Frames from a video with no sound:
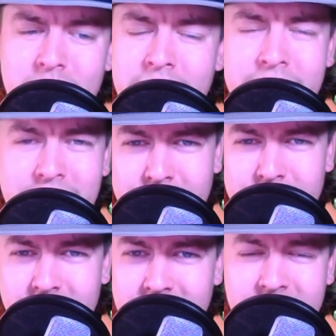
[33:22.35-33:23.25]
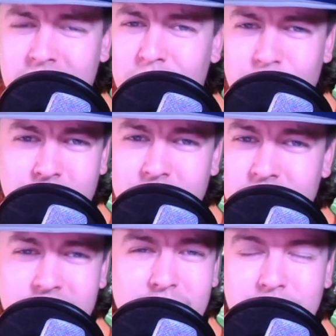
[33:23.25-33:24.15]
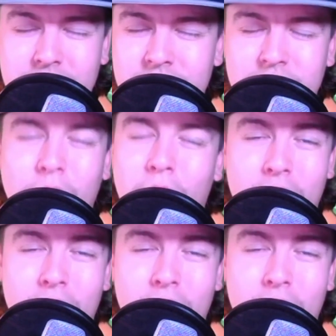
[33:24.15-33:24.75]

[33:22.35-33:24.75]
in a year like this where it's just going to be so